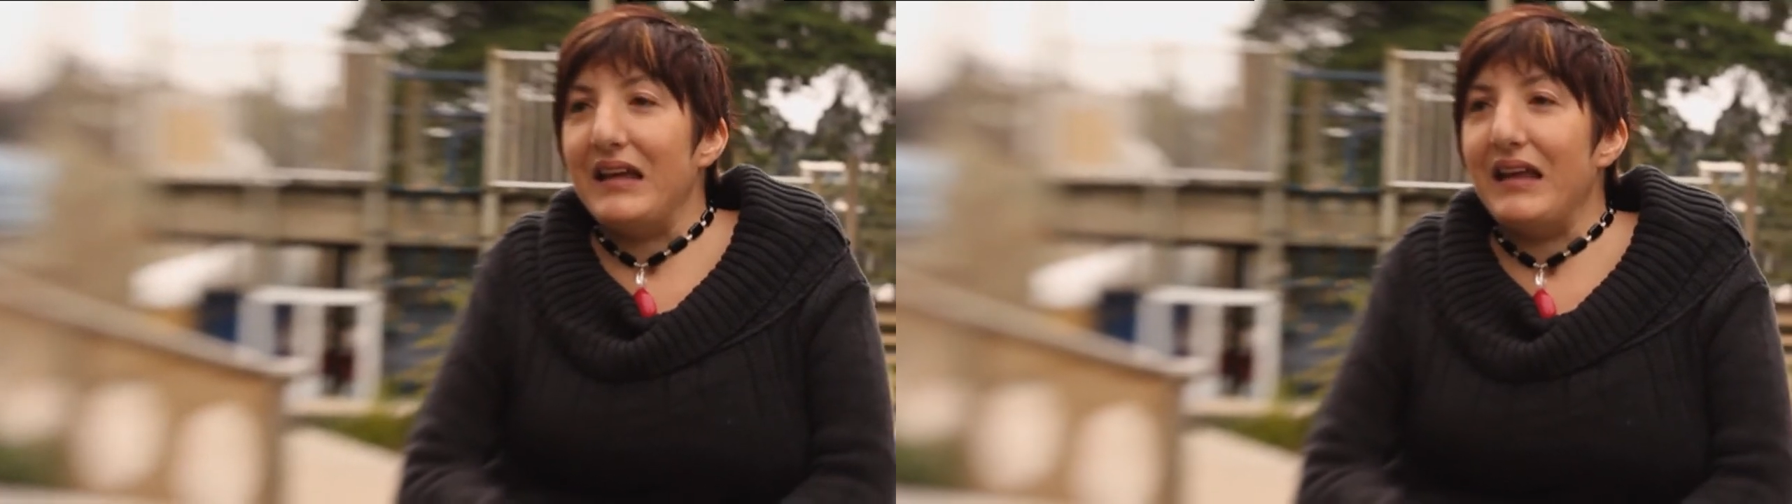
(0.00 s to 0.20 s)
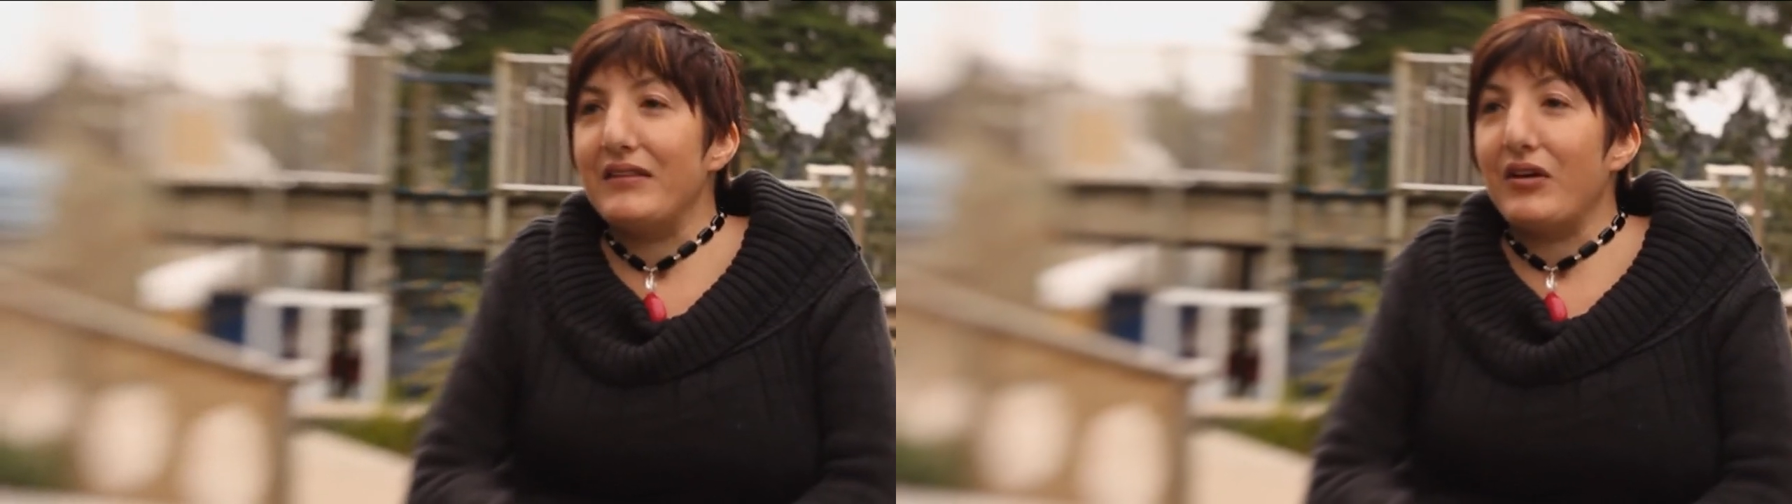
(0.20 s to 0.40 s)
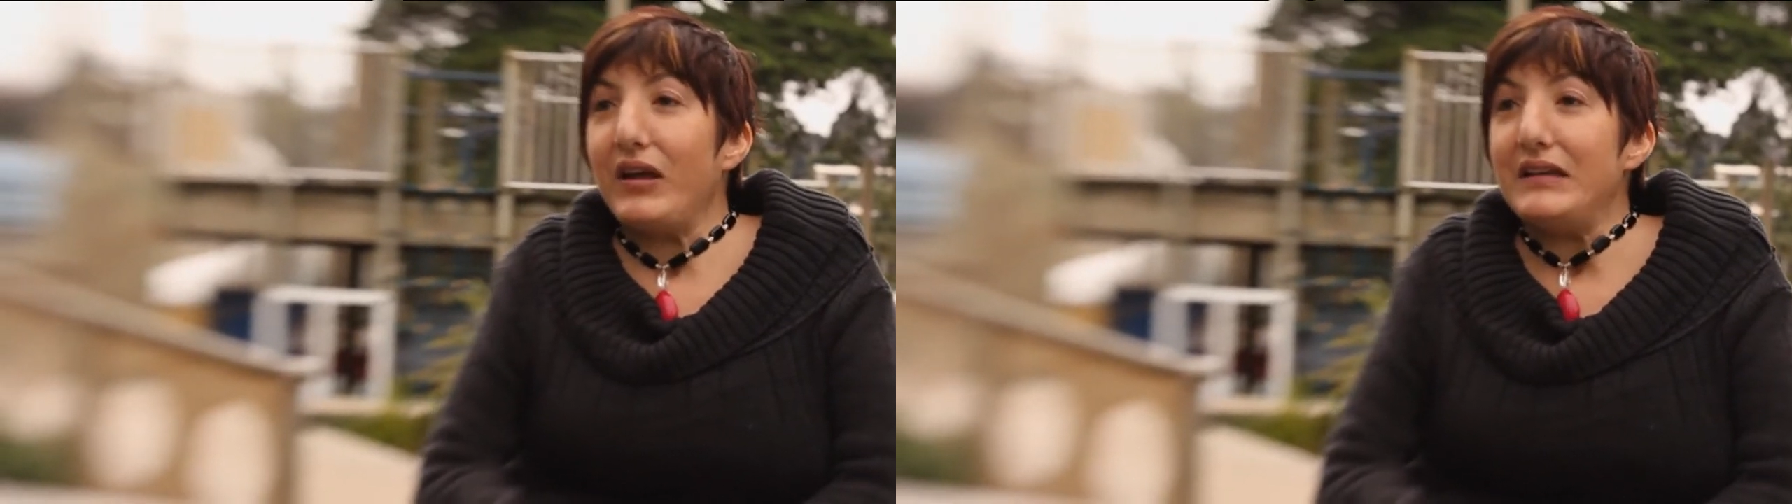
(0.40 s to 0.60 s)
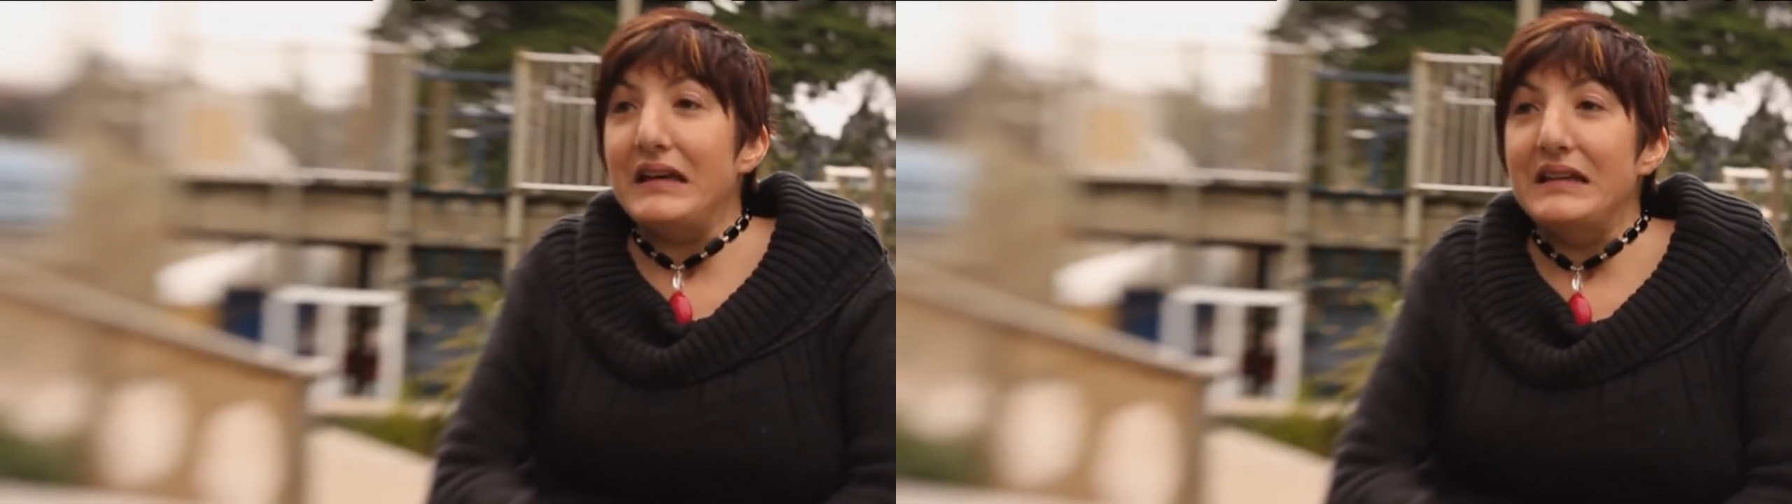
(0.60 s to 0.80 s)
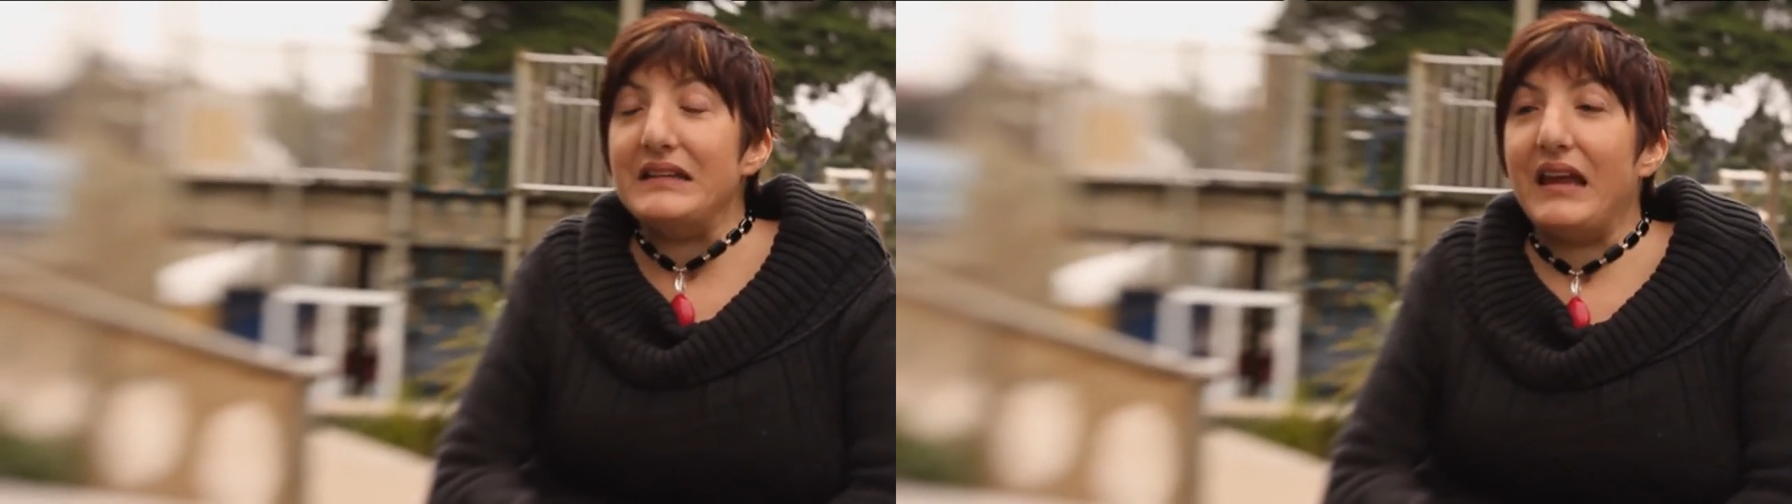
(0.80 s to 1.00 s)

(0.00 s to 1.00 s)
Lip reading: And so I did,